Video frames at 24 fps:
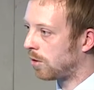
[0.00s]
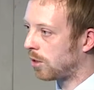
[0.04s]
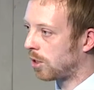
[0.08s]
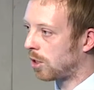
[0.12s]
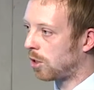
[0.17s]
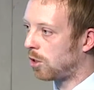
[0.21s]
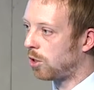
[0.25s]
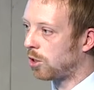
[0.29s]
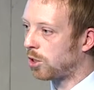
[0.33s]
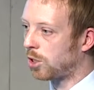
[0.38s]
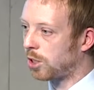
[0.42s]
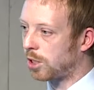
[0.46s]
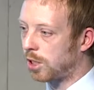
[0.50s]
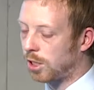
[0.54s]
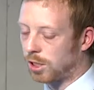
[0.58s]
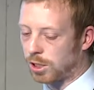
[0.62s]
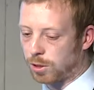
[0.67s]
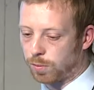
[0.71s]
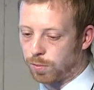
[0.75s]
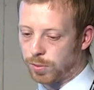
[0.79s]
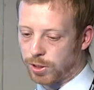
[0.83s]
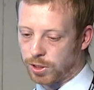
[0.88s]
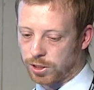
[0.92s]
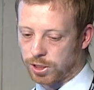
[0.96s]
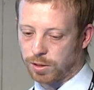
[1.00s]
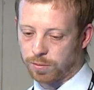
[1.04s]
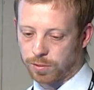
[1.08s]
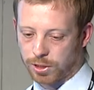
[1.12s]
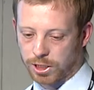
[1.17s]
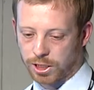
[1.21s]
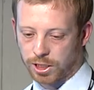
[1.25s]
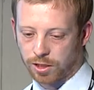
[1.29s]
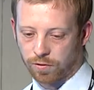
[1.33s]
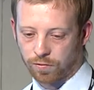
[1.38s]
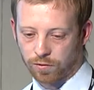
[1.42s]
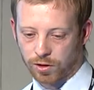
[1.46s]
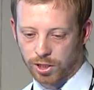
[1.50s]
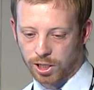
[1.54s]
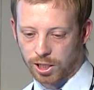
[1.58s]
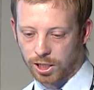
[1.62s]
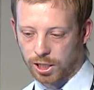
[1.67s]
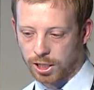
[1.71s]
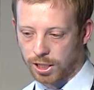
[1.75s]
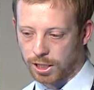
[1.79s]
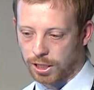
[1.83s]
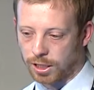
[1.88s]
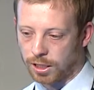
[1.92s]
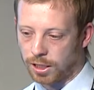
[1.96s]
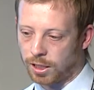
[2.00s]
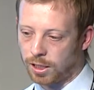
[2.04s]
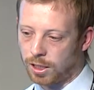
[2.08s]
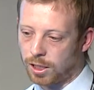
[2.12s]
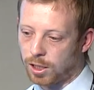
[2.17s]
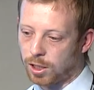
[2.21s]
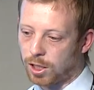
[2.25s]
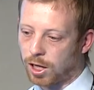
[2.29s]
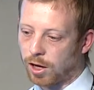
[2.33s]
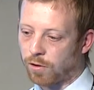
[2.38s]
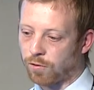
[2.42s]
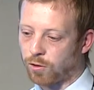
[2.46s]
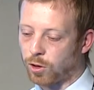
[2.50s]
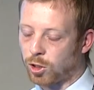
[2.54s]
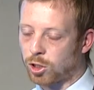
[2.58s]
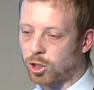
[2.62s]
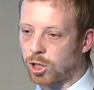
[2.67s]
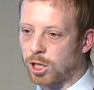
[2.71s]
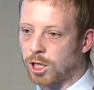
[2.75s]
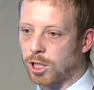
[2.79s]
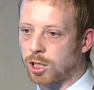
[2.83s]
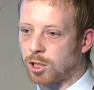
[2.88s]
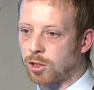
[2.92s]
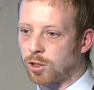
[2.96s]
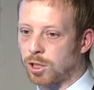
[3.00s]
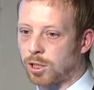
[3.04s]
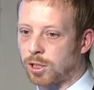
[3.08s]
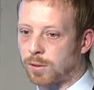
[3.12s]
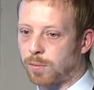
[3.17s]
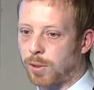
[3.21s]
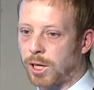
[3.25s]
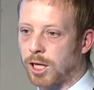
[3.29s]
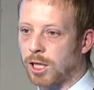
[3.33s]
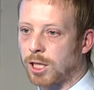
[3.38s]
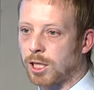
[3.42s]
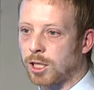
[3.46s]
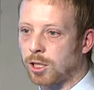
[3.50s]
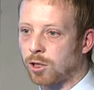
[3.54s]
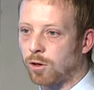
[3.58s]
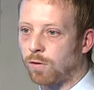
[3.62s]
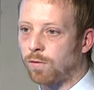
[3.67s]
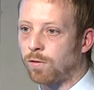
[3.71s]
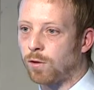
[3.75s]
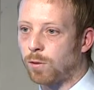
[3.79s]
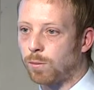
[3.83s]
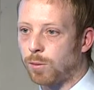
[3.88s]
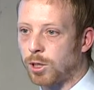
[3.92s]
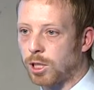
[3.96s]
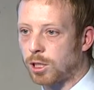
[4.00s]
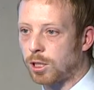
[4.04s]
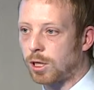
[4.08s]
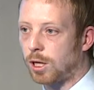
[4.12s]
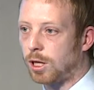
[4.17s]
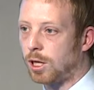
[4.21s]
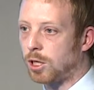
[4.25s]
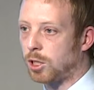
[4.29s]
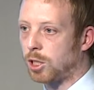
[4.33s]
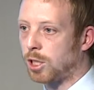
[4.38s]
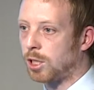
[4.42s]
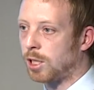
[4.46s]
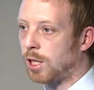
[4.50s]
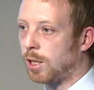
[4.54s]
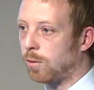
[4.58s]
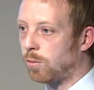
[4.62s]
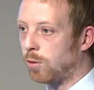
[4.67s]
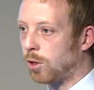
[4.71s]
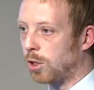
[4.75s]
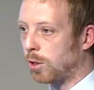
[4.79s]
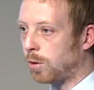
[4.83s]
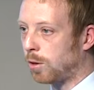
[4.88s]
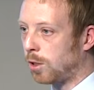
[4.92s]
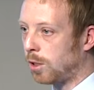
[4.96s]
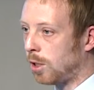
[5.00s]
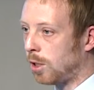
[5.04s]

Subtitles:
the costs start to build up significantly if you try to expand this over a much larger network,